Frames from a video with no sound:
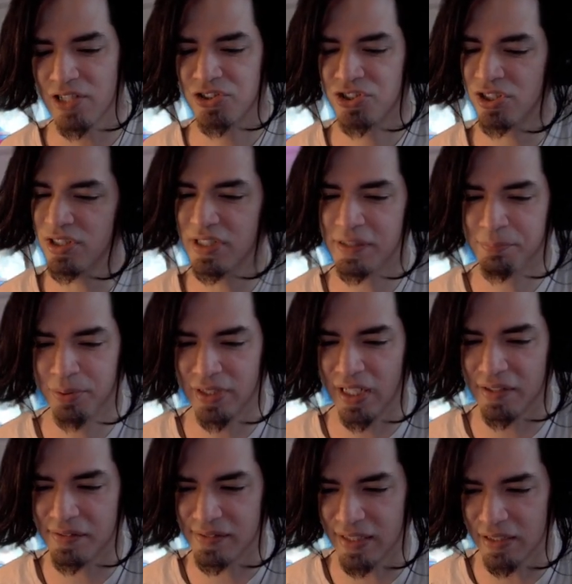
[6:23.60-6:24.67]
should have just put out
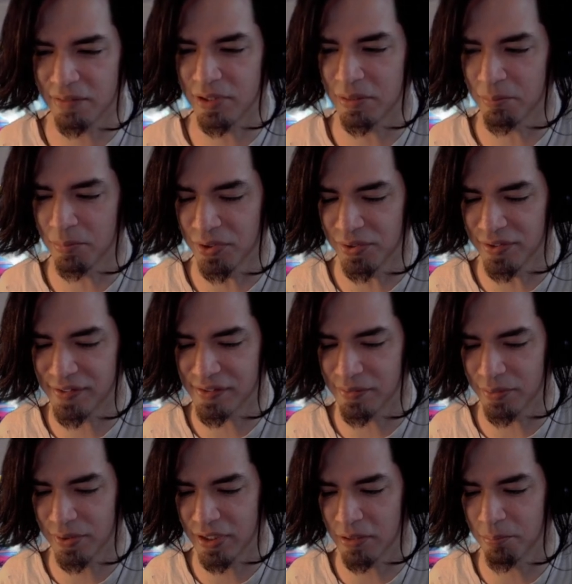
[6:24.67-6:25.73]
Sandamini Moon so
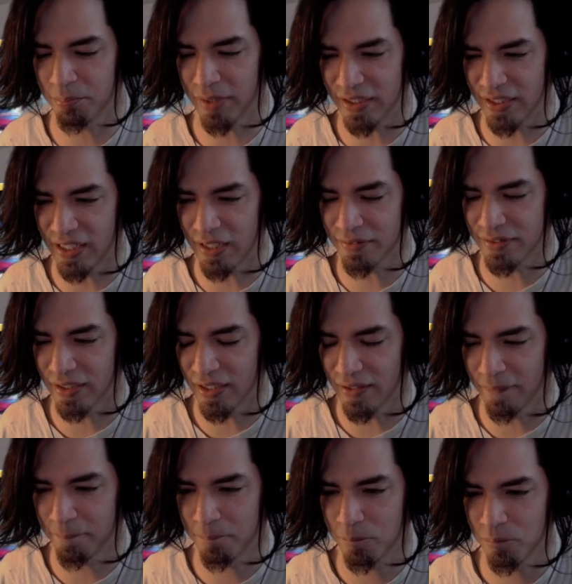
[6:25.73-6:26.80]
it could have baited out
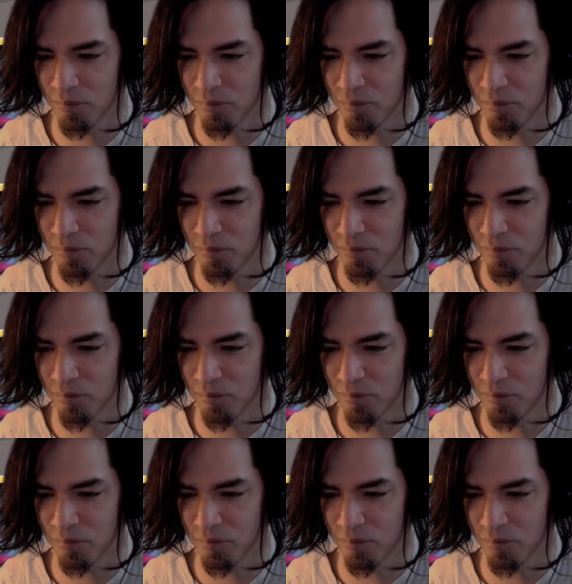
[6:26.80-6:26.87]
the